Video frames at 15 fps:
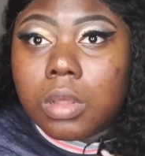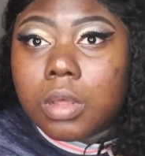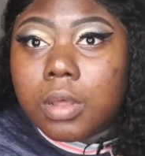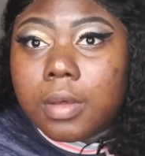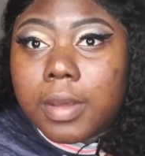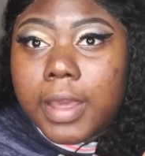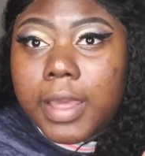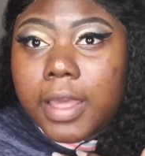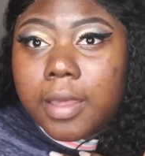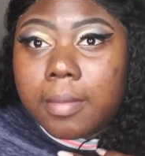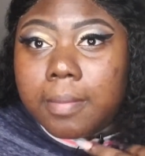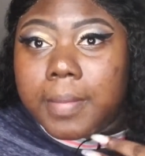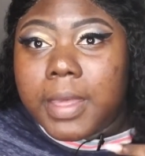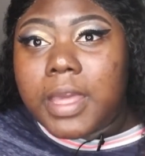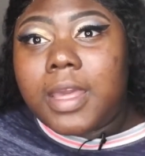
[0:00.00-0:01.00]
Okay,
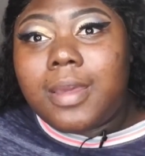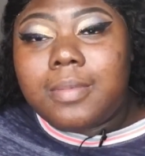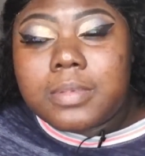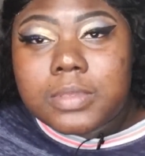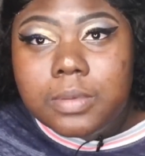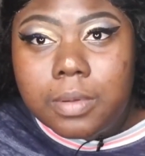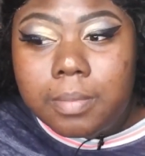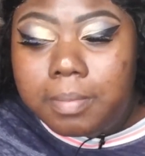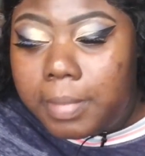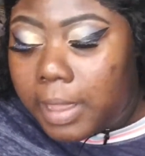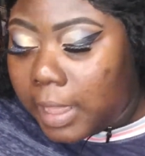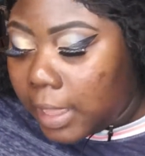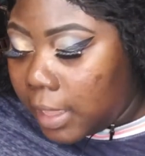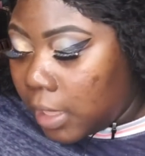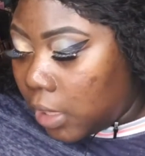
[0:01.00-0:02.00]
babes, we're
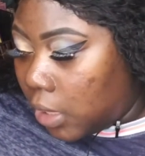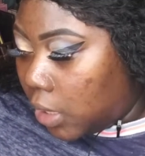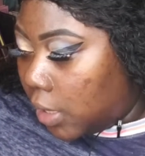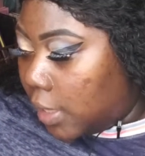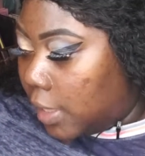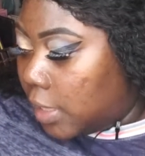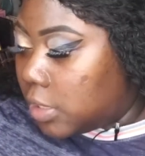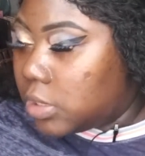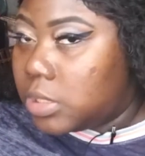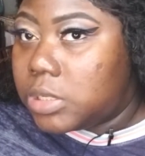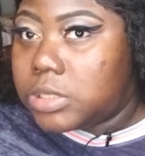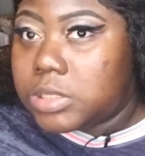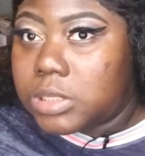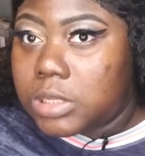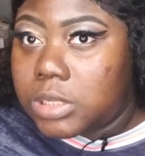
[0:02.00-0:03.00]
back, and
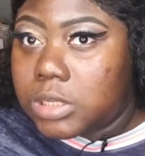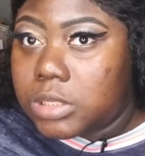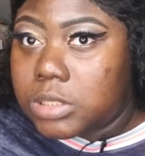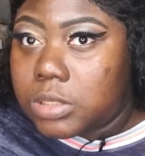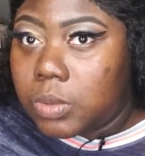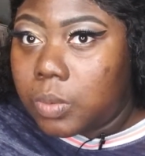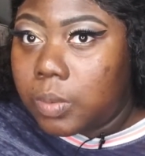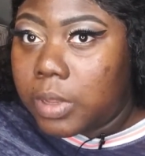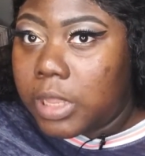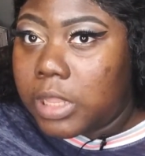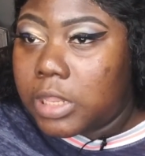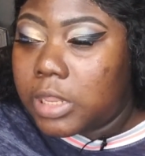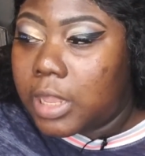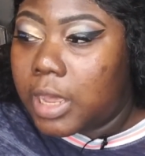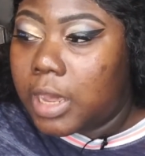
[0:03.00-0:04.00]
this is
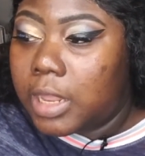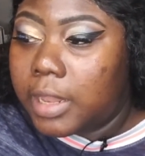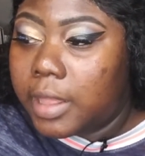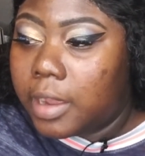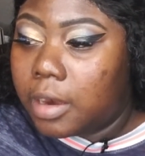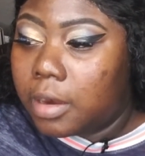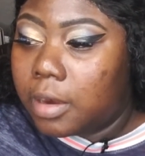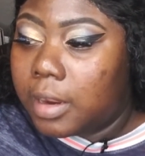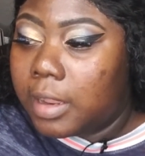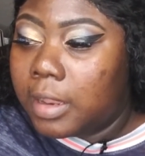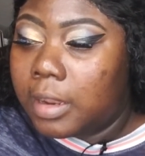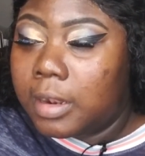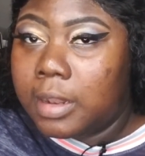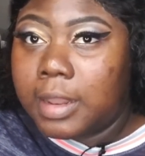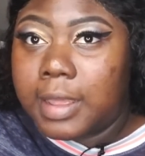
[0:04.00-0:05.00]
with eyeliner
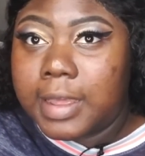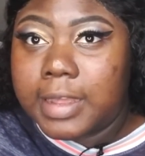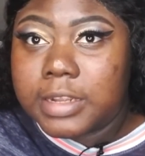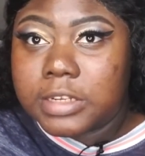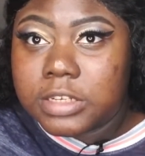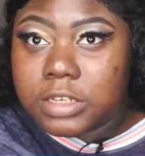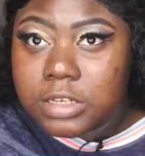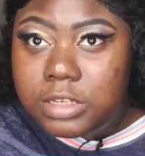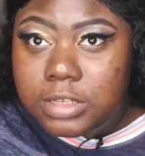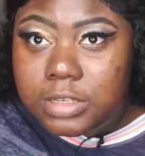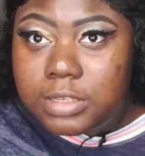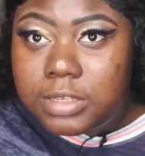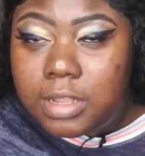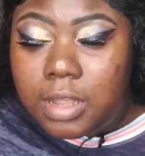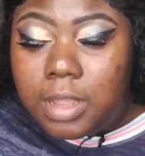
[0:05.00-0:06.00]
and
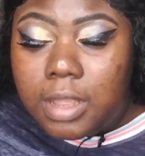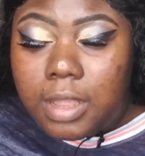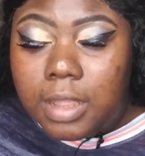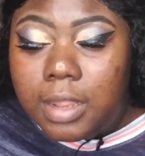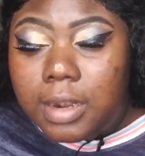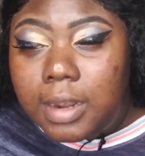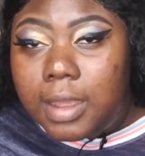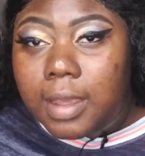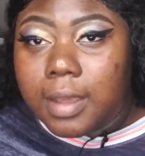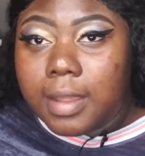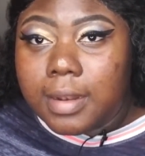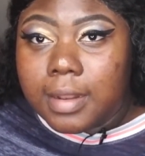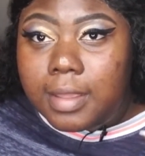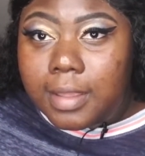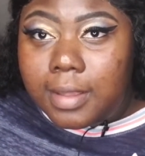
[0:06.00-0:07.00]
lashes. Now, I
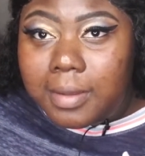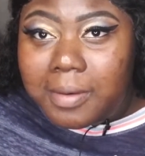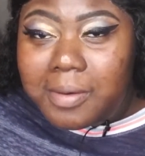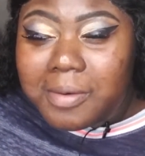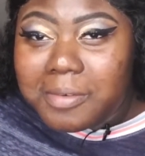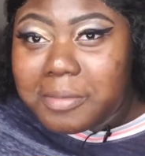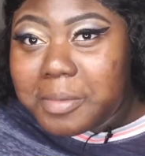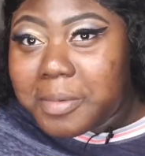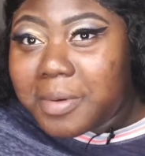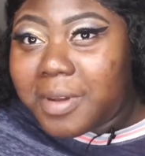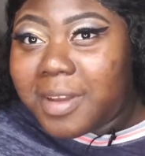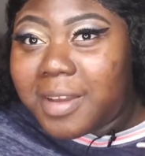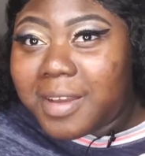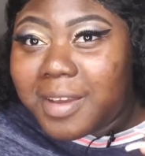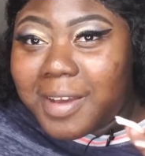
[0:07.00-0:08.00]
did go
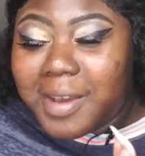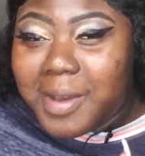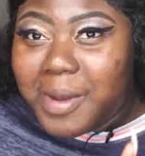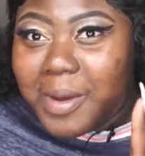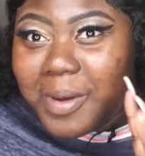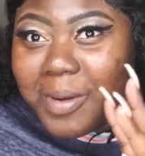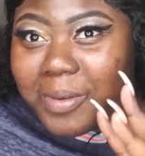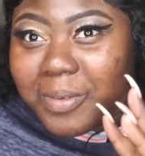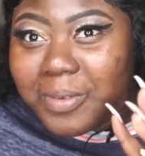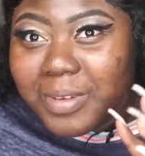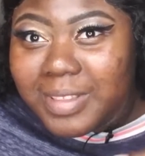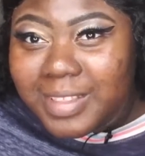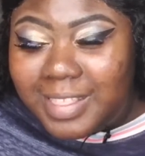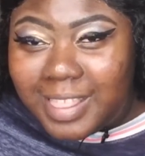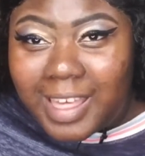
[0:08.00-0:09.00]
overboard
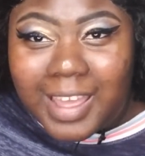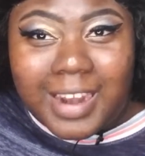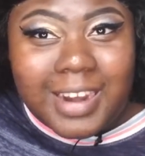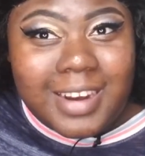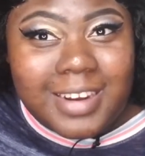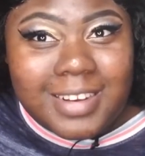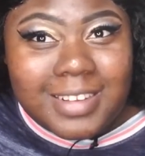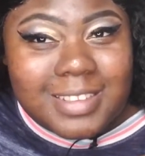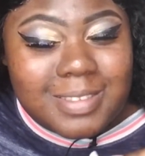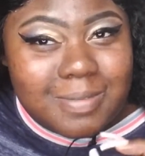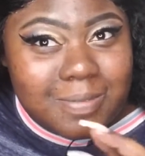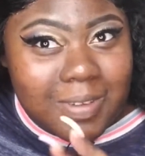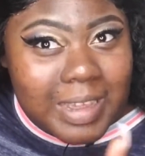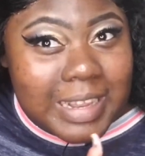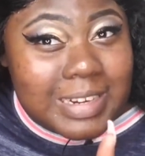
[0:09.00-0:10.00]
with liner. It's
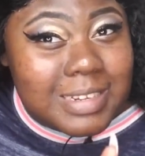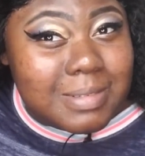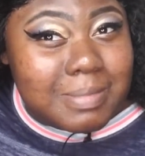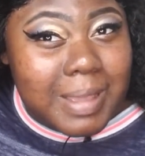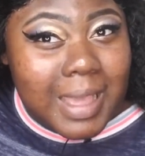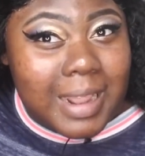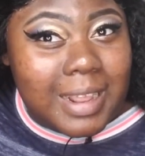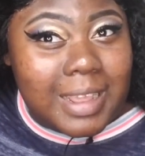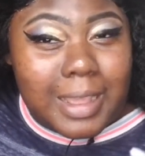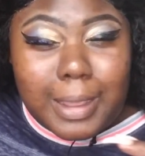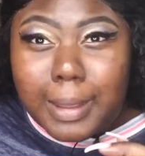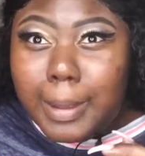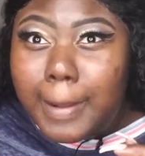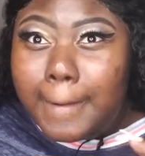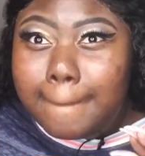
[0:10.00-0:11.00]
very
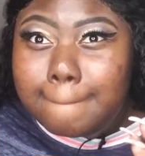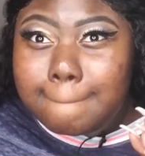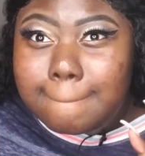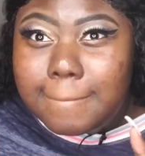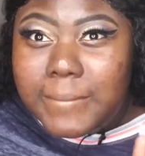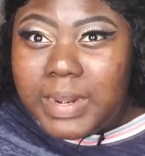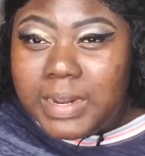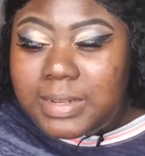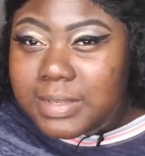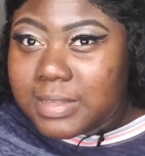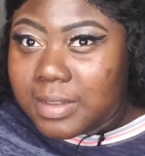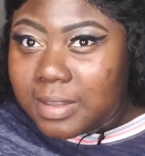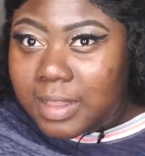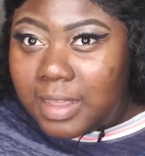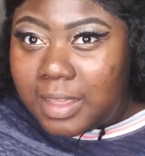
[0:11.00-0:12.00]
dramatic, but I
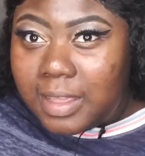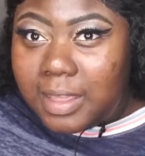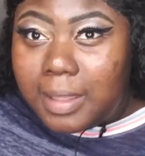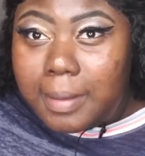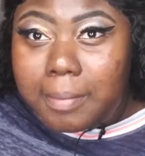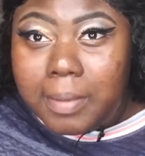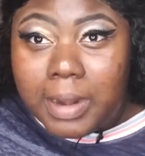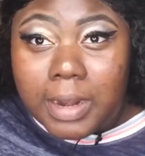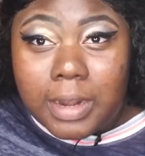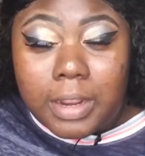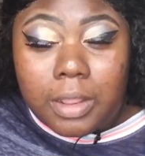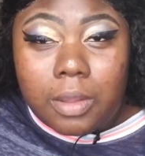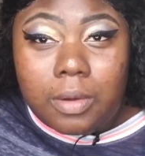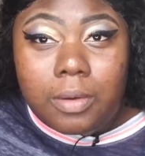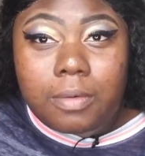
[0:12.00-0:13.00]
still like it, but I
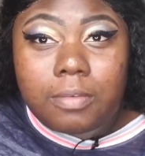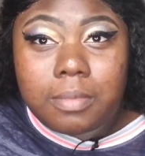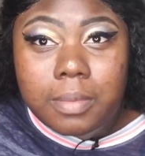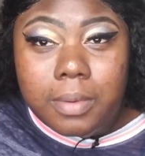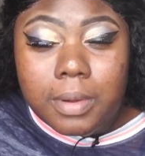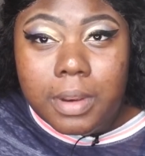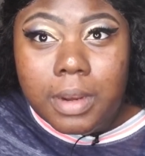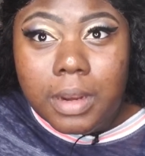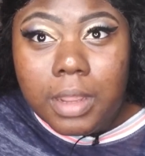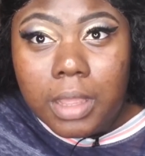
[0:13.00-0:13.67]
did go overboard.